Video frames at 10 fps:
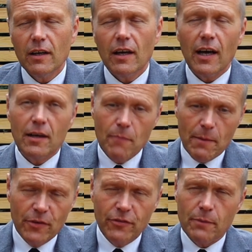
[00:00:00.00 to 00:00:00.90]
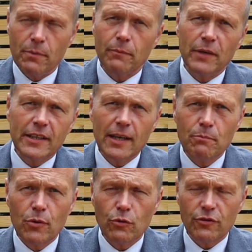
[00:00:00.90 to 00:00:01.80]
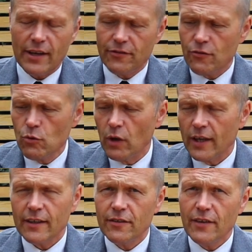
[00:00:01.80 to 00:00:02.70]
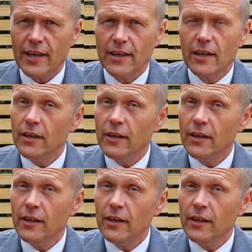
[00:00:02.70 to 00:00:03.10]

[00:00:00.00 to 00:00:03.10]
And members of the public can process through, like I say.